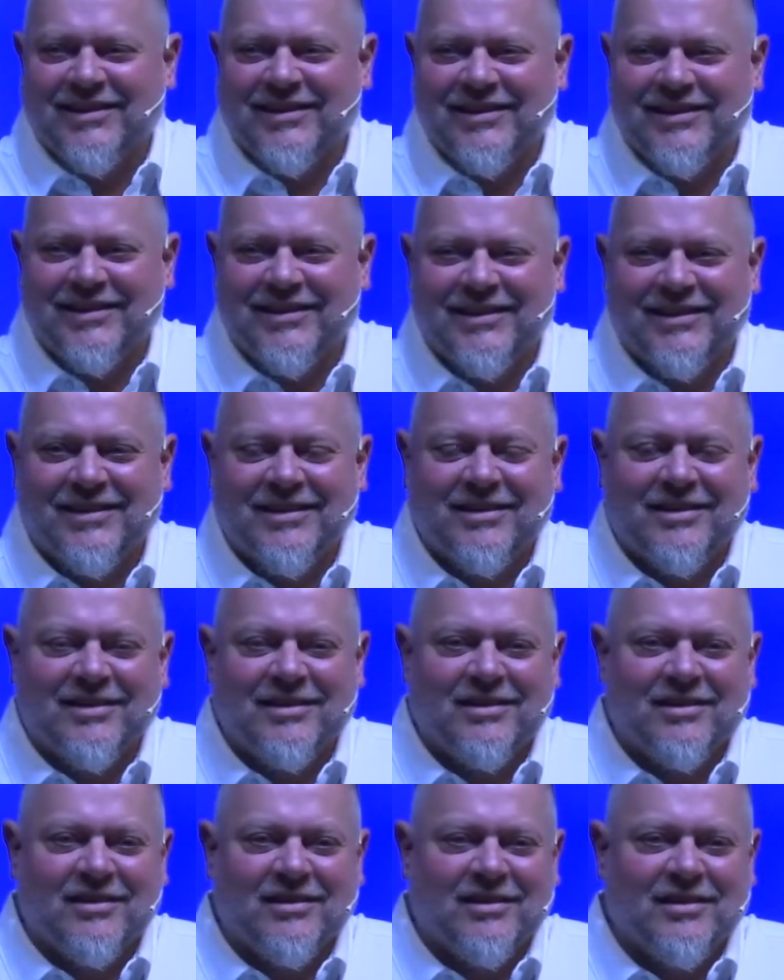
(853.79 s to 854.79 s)

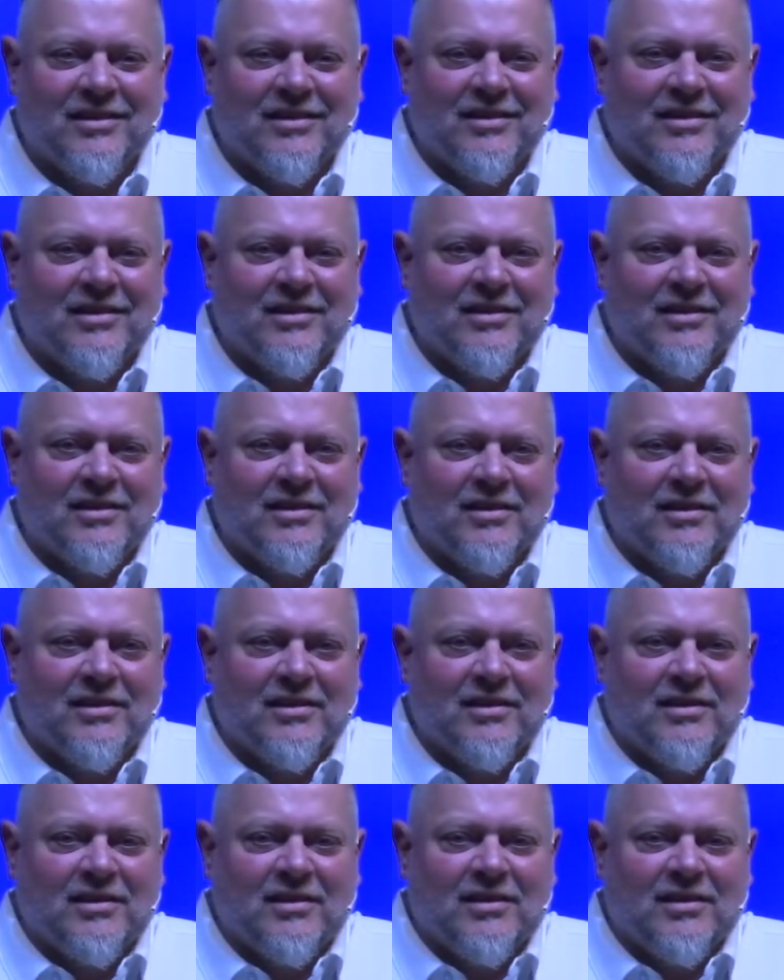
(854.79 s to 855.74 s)
(no one is talking)